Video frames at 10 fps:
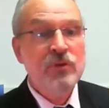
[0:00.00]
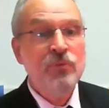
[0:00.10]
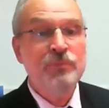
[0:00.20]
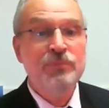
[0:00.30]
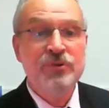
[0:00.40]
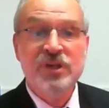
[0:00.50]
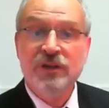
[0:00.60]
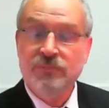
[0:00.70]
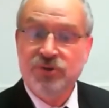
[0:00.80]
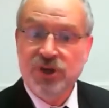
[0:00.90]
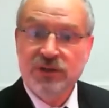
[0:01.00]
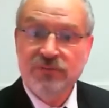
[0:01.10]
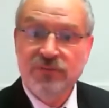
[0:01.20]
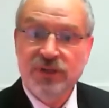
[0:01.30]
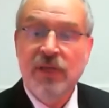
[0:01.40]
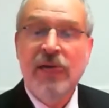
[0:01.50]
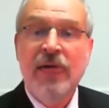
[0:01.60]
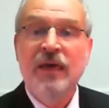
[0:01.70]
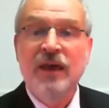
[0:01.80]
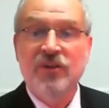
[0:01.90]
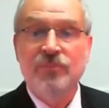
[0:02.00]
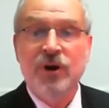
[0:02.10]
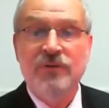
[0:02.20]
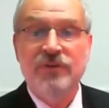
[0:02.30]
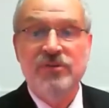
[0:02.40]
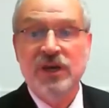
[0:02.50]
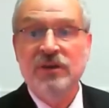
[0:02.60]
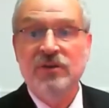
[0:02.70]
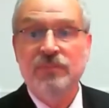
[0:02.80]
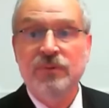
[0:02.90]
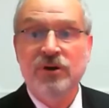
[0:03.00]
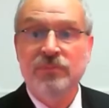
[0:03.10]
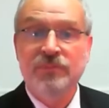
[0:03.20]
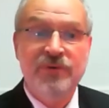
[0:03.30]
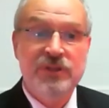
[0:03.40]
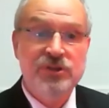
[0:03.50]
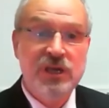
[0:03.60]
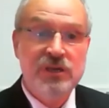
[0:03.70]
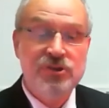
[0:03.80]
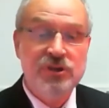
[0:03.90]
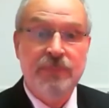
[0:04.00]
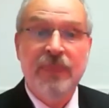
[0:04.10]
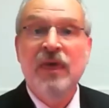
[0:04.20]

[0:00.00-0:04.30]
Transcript: when presented objectively, as part of a secular program of education,